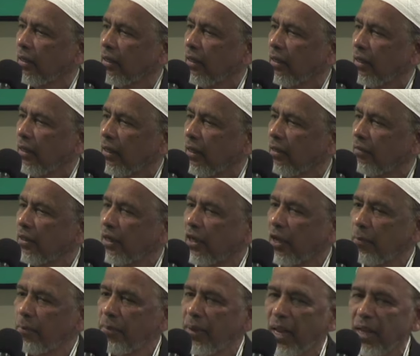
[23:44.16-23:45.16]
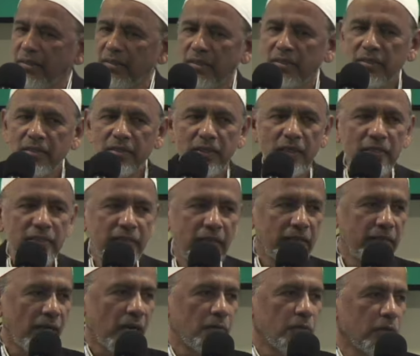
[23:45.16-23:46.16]
And the companions they said,
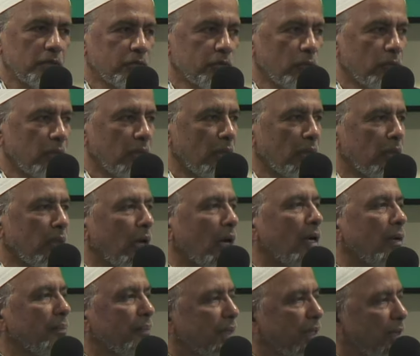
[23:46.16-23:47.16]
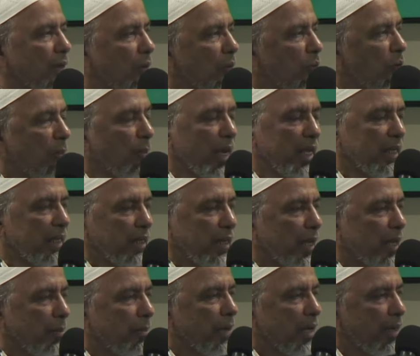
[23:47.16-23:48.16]
"Ya Rasulullah, wa yah
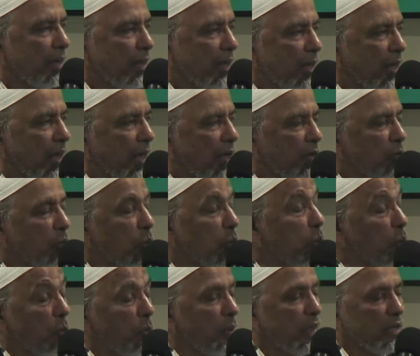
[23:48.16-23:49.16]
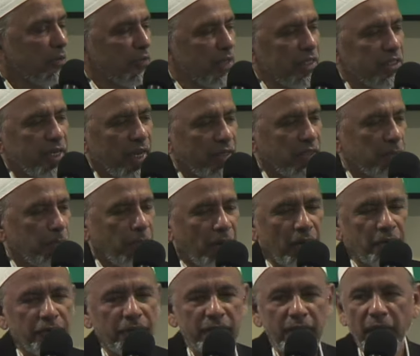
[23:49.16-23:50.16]
yaba?" And who will reject
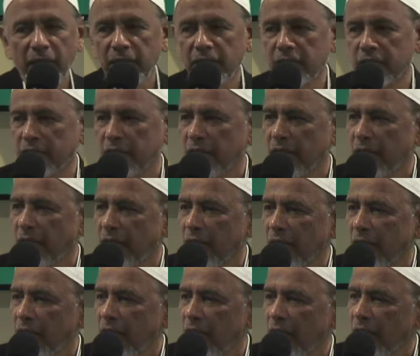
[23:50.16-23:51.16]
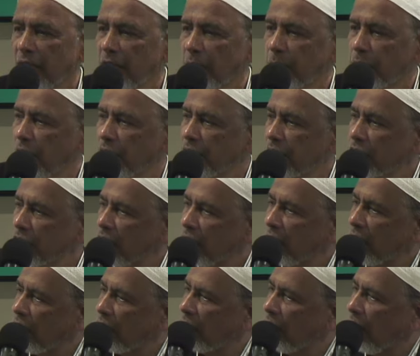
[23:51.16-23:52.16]
paradise? And the Prophet
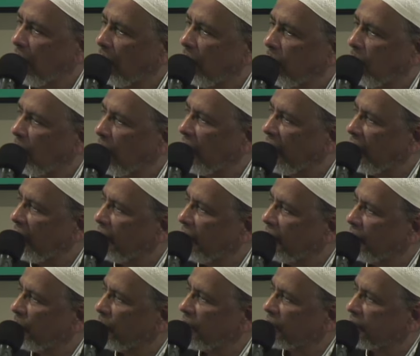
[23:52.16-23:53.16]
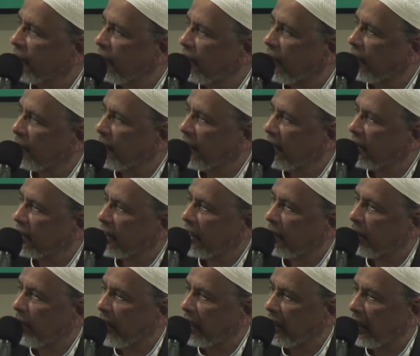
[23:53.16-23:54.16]
sallallahu alaihi wasallam he said,
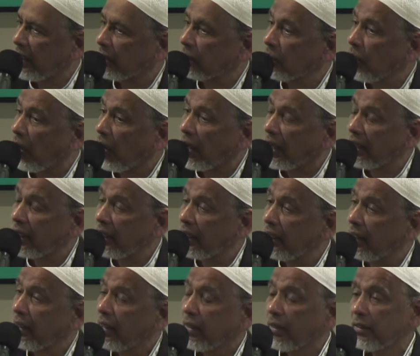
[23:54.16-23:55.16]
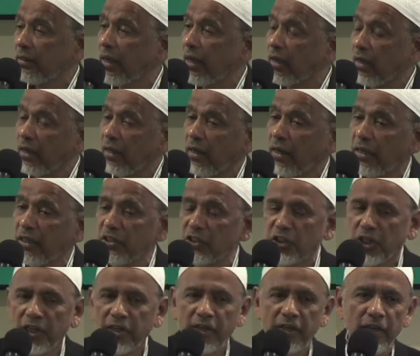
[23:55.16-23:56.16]
"Man ata'ani dakhala
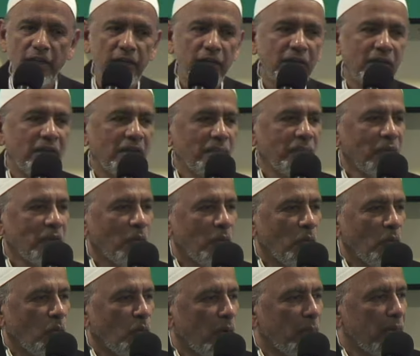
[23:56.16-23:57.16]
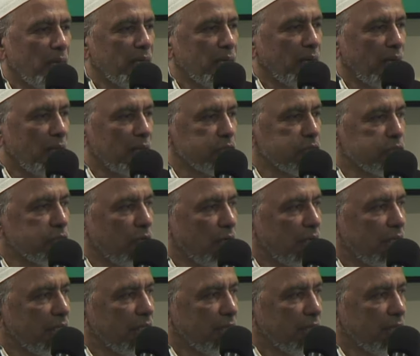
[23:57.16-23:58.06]
al-jannah, wa man asani